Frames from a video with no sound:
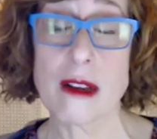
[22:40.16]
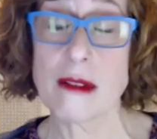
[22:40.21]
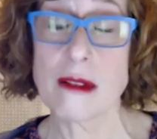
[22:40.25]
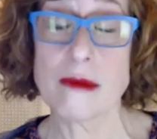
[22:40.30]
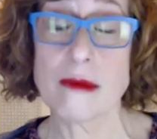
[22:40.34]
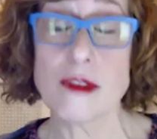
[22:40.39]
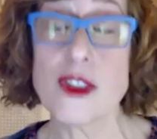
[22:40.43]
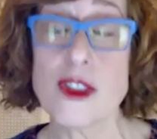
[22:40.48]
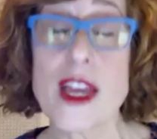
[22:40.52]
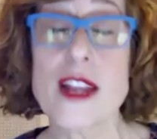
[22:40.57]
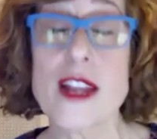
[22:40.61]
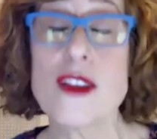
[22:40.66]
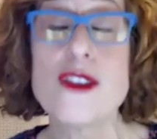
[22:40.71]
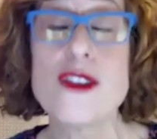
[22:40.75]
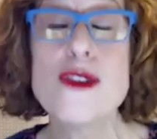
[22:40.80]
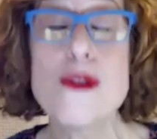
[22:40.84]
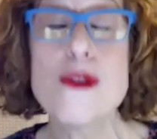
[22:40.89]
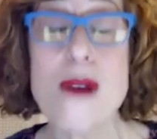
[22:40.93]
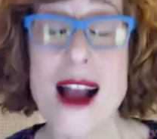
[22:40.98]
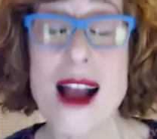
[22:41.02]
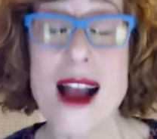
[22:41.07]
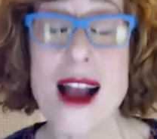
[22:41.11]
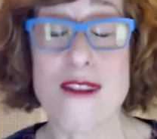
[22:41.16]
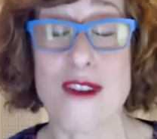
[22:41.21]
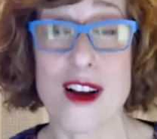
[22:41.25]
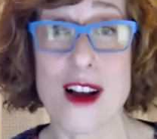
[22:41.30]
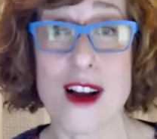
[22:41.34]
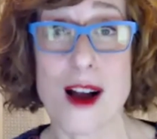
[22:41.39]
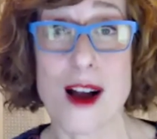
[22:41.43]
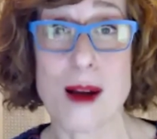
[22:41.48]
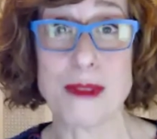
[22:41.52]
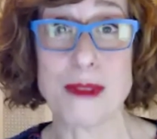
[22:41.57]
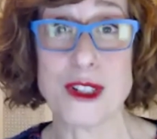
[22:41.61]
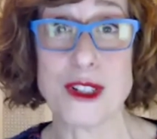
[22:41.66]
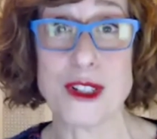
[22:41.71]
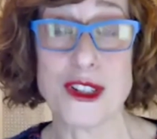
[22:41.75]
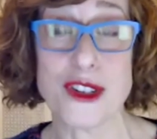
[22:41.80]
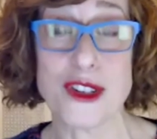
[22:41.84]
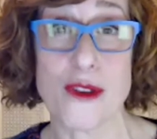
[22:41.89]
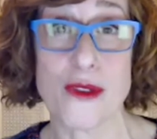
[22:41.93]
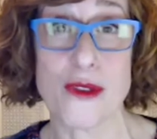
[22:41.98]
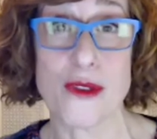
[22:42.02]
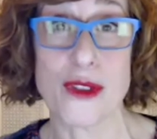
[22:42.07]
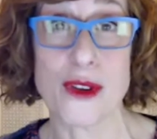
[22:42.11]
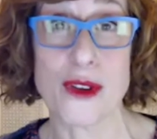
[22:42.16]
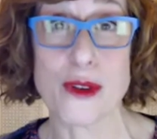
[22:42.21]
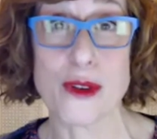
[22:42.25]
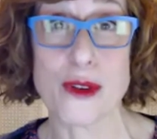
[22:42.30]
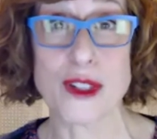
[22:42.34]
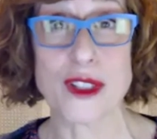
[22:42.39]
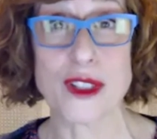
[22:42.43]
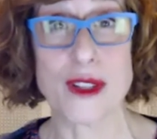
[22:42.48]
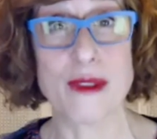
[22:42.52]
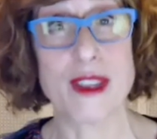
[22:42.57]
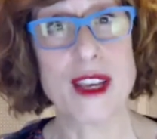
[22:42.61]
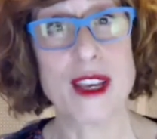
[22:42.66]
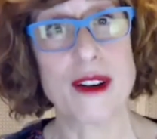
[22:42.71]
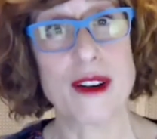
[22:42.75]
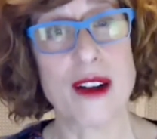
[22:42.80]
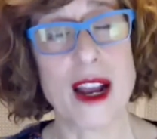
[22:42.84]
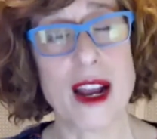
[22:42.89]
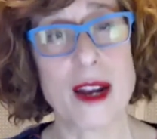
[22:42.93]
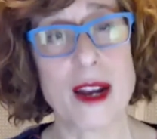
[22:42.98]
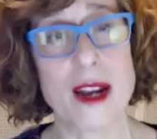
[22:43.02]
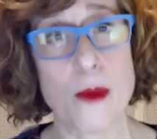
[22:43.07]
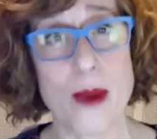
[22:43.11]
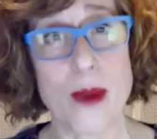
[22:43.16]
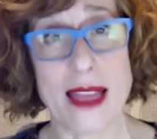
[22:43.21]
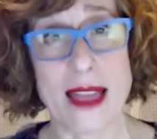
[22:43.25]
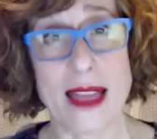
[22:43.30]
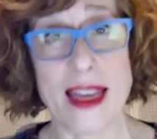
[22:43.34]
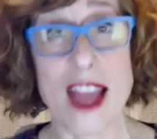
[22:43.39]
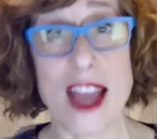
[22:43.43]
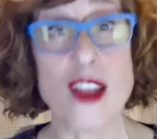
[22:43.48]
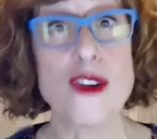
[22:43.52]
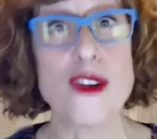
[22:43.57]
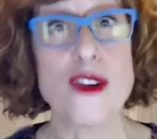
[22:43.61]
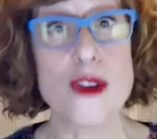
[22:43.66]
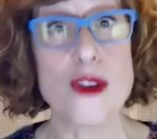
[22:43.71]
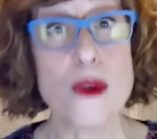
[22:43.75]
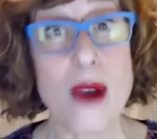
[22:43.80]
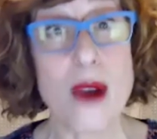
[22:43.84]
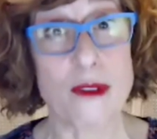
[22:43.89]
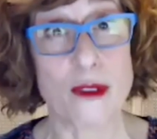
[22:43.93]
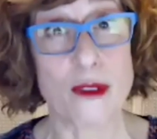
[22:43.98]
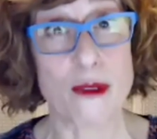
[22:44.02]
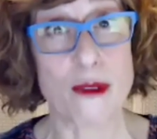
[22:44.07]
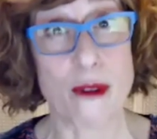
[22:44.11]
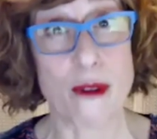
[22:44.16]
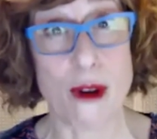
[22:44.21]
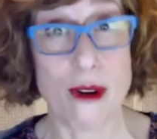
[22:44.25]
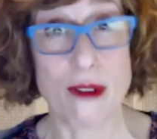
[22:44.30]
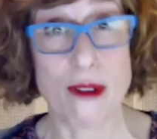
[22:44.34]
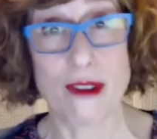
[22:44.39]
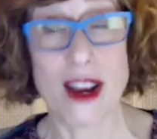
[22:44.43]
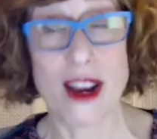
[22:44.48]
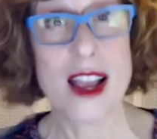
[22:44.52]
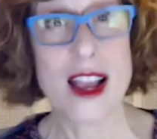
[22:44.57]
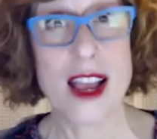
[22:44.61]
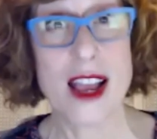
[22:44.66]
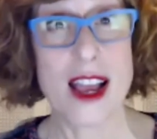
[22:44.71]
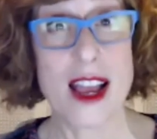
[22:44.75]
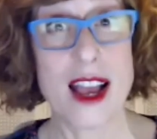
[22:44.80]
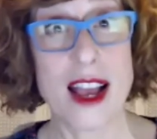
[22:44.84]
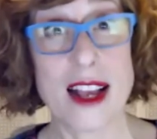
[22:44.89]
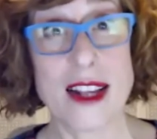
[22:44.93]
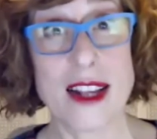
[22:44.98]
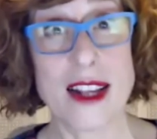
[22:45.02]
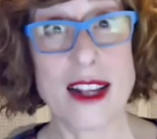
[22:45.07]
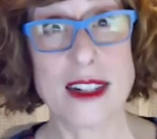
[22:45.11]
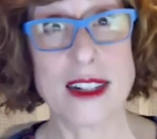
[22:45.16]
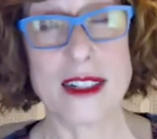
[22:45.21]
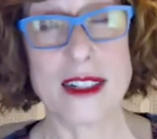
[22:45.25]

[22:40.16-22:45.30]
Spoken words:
that you have accomplished over the course of the year and a way that you have grown as